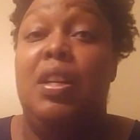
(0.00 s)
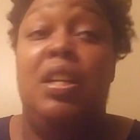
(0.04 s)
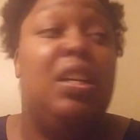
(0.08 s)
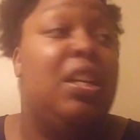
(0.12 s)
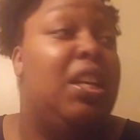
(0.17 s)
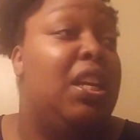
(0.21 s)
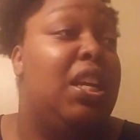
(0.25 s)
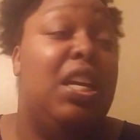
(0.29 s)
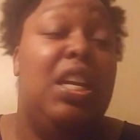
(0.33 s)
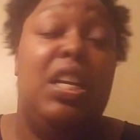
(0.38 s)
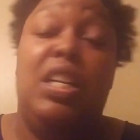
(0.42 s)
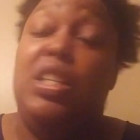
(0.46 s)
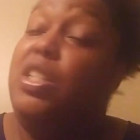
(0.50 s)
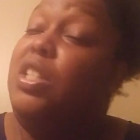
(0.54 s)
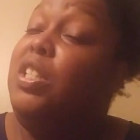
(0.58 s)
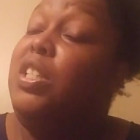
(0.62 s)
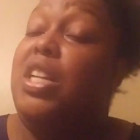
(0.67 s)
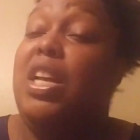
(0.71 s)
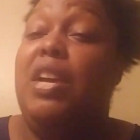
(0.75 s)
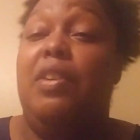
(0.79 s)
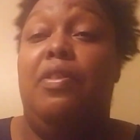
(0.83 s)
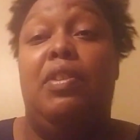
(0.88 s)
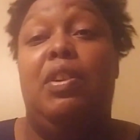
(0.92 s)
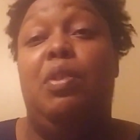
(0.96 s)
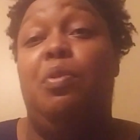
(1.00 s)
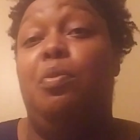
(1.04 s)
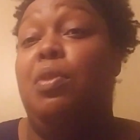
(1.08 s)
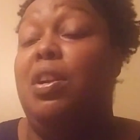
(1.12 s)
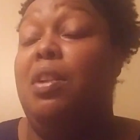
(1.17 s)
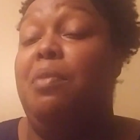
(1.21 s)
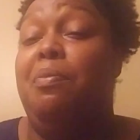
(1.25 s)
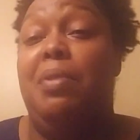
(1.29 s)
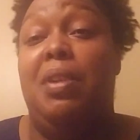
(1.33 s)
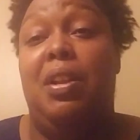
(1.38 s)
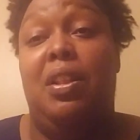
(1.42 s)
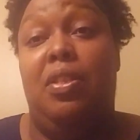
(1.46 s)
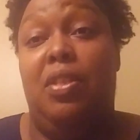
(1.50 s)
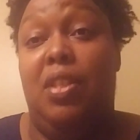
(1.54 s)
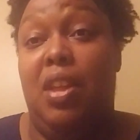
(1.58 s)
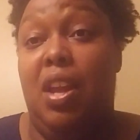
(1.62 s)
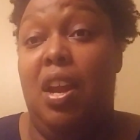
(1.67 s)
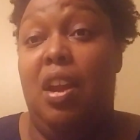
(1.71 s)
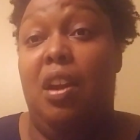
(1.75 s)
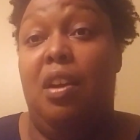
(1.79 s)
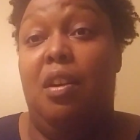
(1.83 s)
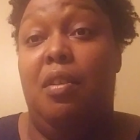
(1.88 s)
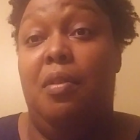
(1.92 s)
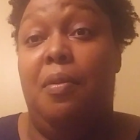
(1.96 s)
The energy definitely wouldn't have been
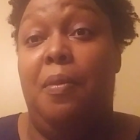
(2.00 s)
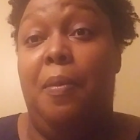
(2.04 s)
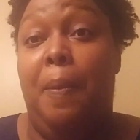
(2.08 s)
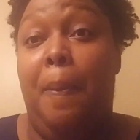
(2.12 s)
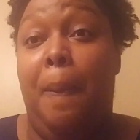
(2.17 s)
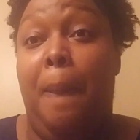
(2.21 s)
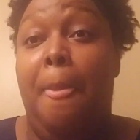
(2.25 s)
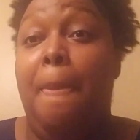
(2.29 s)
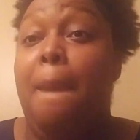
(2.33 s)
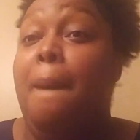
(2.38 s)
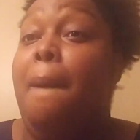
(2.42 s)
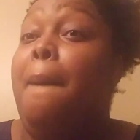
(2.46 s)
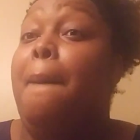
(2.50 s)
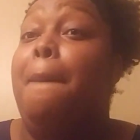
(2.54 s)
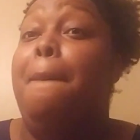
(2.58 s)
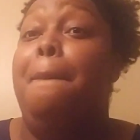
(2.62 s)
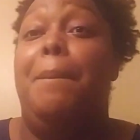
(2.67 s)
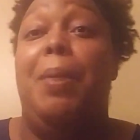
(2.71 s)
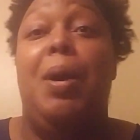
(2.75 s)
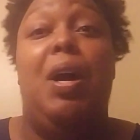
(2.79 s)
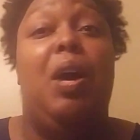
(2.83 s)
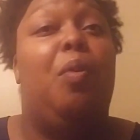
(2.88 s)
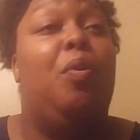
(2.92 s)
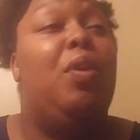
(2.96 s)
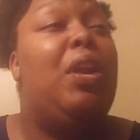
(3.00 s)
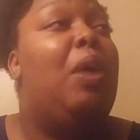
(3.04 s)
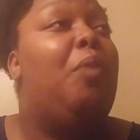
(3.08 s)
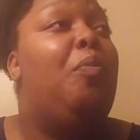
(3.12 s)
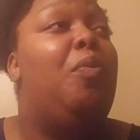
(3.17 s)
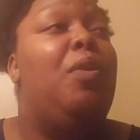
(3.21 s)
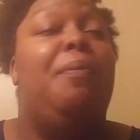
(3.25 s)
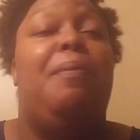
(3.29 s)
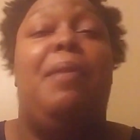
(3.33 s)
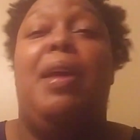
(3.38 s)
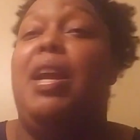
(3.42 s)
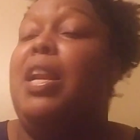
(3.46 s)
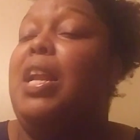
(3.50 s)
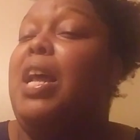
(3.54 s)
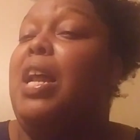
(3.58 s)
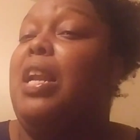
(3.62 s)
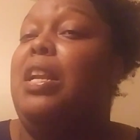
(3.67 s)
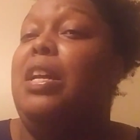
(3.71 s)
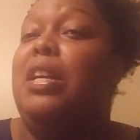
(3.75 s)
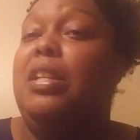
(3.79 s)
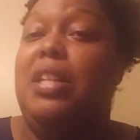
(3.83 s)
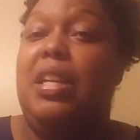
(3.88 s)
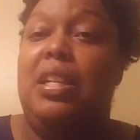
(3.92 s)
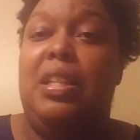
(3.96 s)
there. But when I went back and I
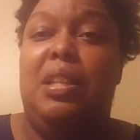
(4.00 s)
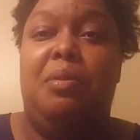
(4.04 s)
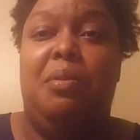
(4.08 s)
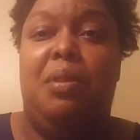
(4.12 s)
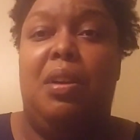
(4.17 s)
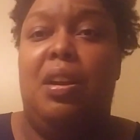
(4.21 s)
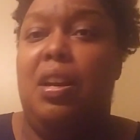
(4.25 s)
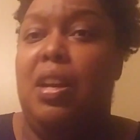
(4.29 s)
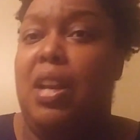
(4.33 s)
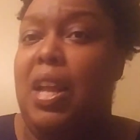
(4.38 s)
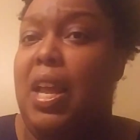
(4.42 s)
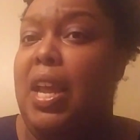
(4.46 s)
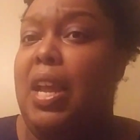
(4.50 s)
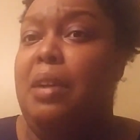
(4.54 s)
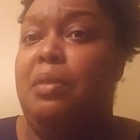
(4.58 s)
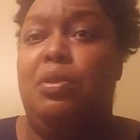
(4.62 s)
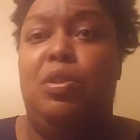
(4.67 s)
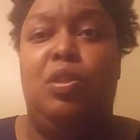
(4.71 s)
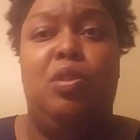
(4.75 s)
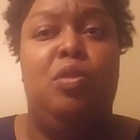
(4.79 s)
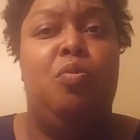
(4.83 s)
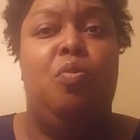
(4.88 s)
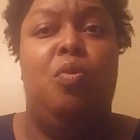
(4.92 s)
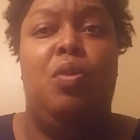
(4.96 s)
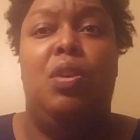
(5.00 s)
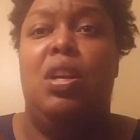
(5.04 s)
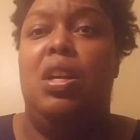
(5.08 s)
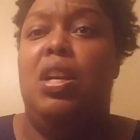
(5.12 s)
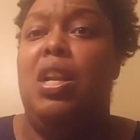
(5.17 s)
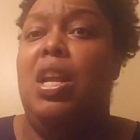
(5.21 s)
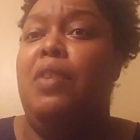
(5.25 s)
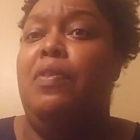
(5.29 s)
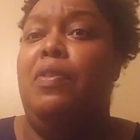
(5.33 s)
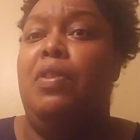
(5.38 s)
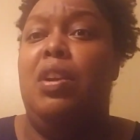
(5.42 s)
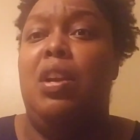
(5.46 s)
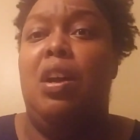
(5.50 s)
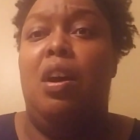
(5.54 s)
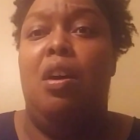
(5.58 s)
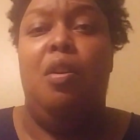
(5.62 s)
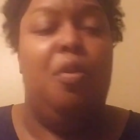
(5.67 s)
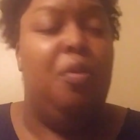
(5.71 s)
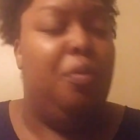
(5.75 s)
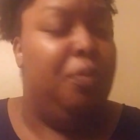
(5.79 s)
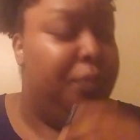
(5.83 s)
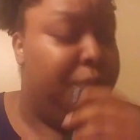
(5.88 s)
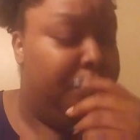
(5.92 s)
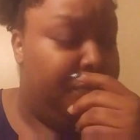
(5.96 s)
looked at them collabs, you would never
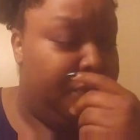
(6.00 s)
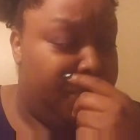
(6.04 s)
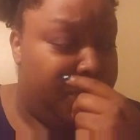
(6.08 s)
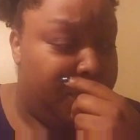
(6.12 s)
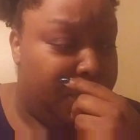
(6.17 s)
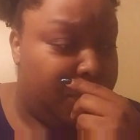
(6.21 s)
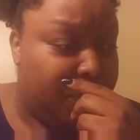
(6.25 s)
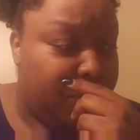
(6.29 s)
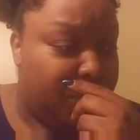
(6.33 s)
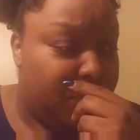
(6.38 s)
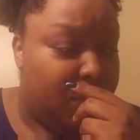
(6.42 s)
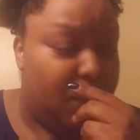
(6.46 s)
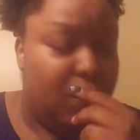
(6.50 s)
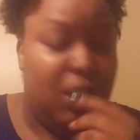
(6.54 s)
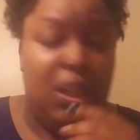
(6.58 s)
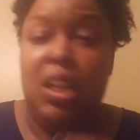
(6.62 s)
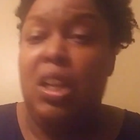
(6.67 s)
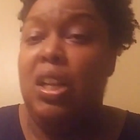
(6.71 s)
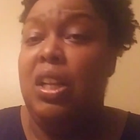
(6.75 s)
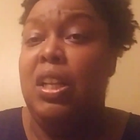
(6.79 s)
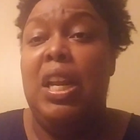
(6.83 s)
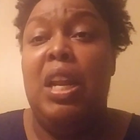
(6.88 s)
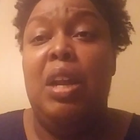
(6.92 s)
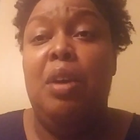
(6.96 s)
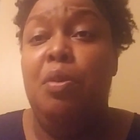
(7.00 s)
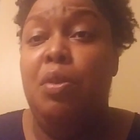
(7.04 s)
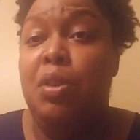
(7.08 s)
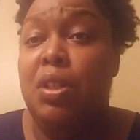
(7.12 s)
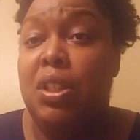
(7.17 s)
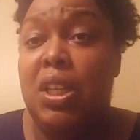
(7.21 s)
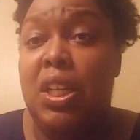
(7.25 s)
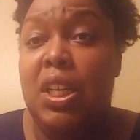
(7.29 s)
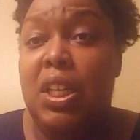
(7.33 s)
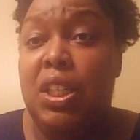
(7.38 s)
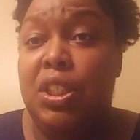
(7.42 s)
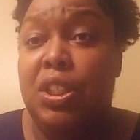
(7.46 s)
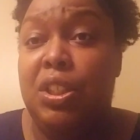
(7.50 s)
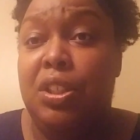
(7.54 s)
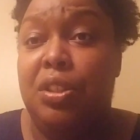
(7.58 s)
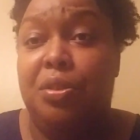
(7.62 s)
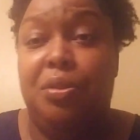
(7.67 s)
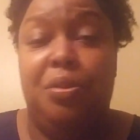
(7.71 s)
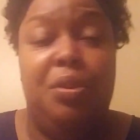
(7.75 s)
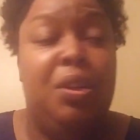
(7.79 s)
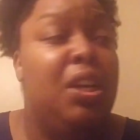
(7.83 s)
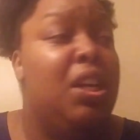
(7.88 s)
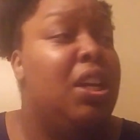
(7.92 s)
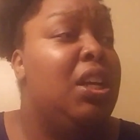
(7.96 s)
know that was the
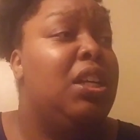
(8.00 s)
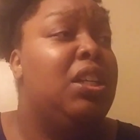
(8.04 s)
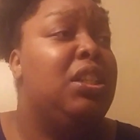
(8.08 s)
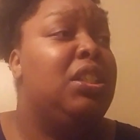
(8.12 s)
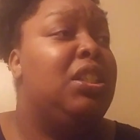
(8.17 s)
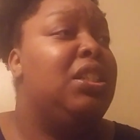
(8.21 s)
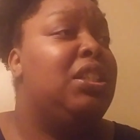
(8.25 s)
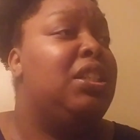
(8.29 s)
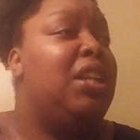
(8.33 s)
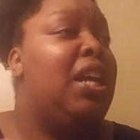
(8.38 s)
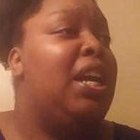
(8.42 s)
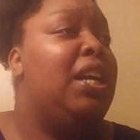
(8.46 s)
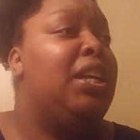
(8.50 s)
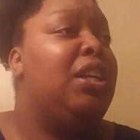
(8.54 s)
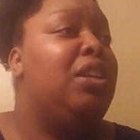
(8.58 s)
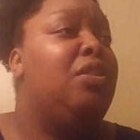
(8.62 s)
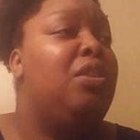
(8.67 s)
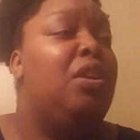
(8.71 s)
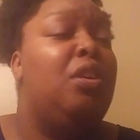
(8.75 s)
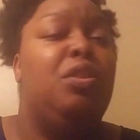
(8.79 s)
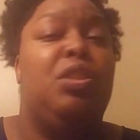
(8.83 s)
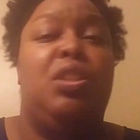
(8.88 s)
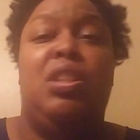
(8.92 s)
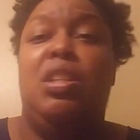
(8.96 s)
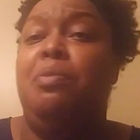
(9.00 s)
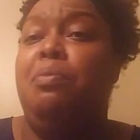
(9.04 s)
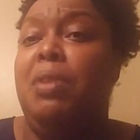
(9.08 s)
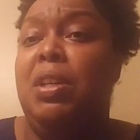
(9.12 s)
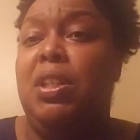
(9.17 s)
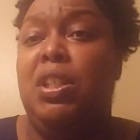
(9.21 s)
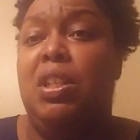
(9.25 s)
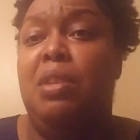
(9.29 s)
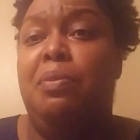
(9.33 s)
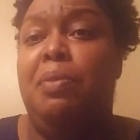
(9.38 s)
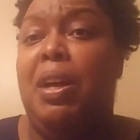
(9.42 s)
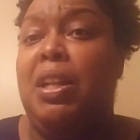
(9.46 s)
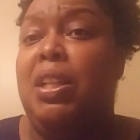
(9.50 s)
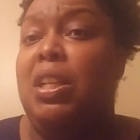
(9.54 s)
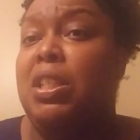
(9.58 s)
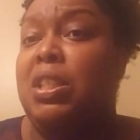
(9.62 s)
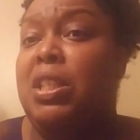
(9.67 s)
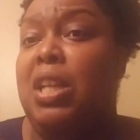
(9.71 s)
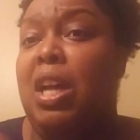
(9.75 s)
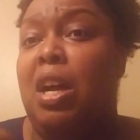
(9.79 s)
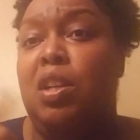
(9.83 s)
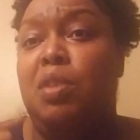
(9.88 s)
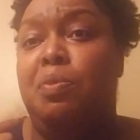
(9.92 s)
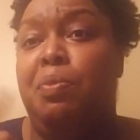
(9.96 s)
issue. Just like, you know, she mentioned about the
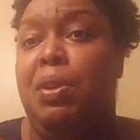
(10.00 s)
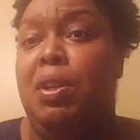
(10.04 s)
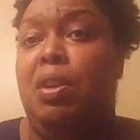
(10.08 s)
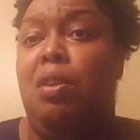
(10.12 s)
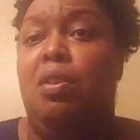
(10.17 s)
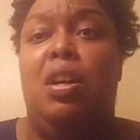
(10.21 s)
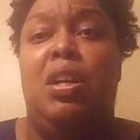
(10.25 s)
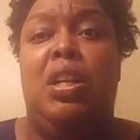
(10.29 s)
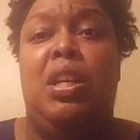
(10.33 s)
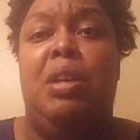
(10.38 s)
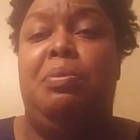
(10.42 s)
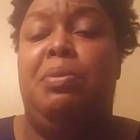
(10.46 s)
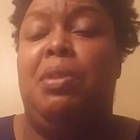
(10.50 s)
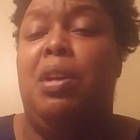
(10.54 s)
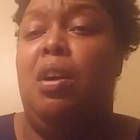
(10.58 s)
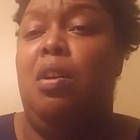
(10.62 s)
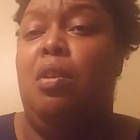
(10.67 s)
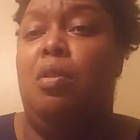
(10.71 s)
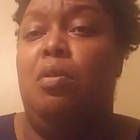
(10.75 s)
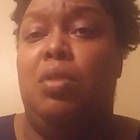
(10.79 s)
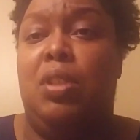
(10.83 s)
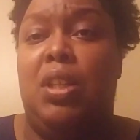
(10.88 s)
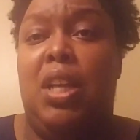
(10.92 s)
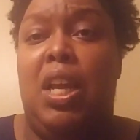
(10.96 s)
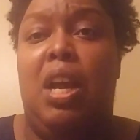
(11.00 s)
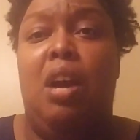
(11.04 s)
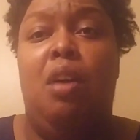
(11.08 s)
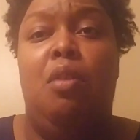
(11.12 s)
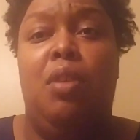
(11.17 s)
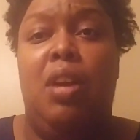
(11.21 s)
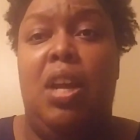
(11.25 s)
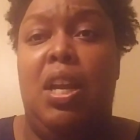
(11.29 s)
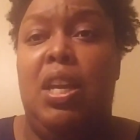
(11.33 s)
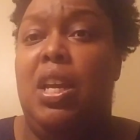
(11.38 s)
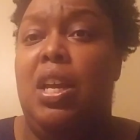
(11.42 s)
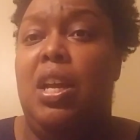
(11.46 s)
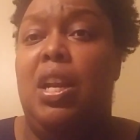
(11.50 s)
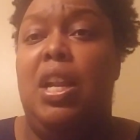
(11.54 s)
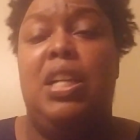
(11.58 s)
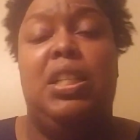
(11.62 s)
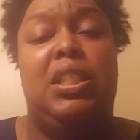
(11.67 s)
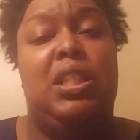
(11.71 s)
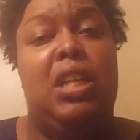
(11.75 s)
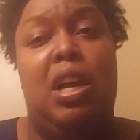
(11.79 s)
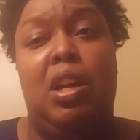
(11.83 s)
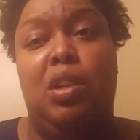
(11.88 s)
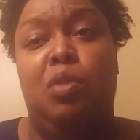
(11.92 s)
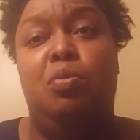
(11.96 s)
sauce being on her lip the whole time. Okay, yeah, that
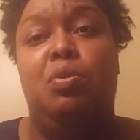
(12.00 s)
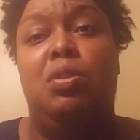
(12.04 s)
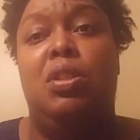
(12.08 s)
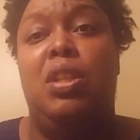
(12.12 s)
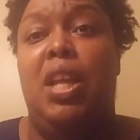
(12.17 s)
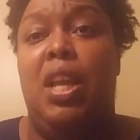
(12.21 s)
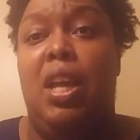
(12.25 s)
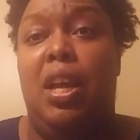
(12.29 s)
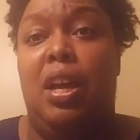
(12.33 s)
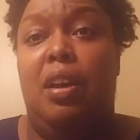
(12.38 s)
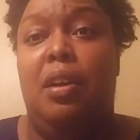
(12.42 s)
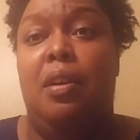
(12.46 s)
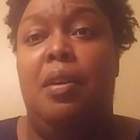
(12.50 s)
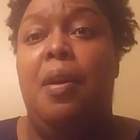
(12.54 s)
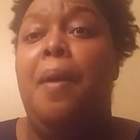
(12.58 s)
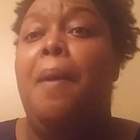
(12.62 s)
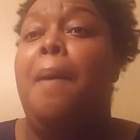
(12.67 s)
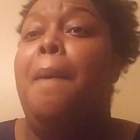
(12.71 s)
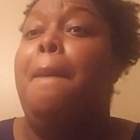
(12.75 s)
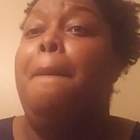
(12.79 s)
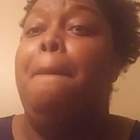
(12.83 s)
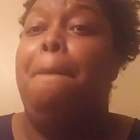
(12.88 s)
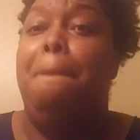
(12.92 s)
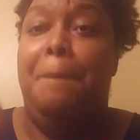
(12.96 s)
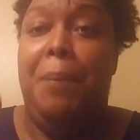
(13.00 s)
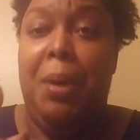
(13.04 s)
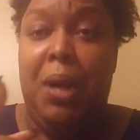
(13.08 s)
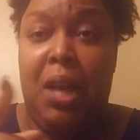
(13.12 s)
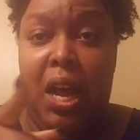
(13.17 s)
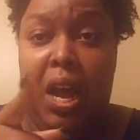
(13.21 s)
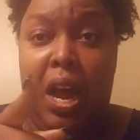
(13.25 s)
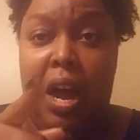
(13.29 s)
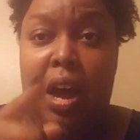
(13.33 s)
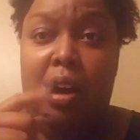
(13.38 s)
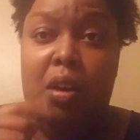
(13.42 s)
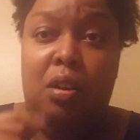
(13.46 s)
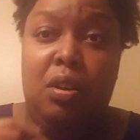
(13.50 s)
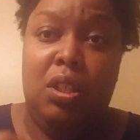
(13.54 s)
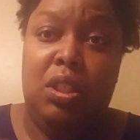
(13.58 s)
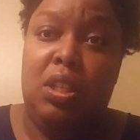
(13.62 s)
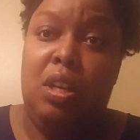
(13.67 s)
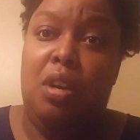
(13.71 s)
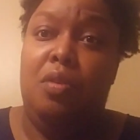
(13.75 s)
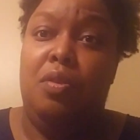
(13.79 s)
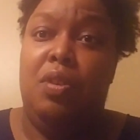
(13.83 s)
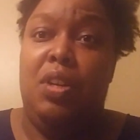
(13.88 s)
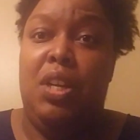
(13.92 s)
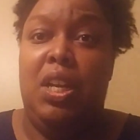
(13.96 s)
sauce there. But I
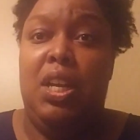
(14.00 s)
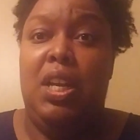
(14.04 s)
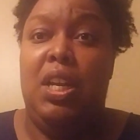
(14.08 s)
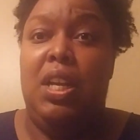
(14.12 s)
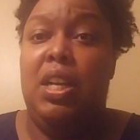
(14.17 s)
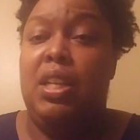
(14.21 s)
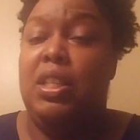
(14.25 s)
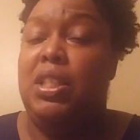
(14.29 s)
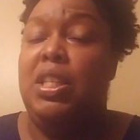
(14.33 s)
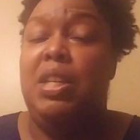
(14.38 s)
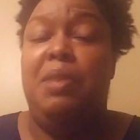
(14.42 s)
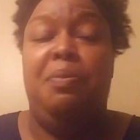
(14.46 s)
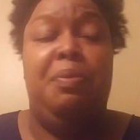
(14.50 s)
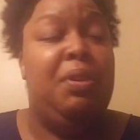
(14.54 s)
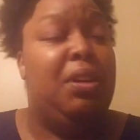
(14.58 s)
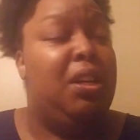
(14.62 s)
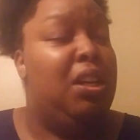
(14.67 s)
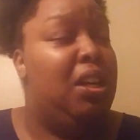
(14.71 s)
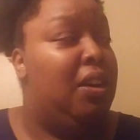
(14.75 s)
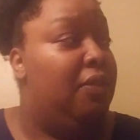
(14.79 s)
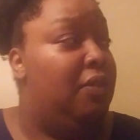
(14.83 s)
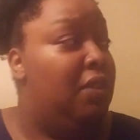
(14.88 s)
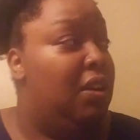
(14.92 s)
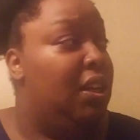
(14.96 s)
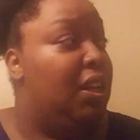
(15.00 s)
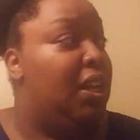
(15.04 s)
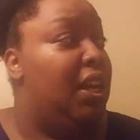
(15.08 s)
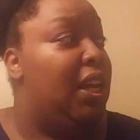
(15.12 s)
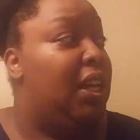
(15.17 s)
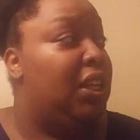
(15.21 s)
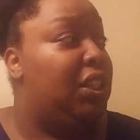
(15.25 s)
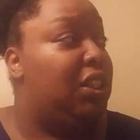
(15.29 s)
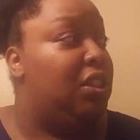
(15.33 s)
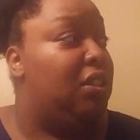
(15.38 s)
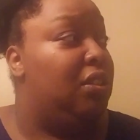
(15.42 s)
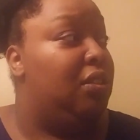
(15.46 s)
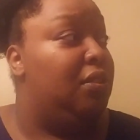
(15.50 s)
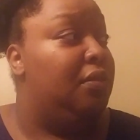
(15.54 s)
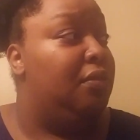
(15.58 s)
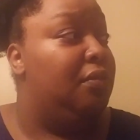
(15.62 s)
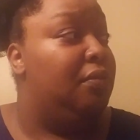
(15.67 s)
also did see Love look at you.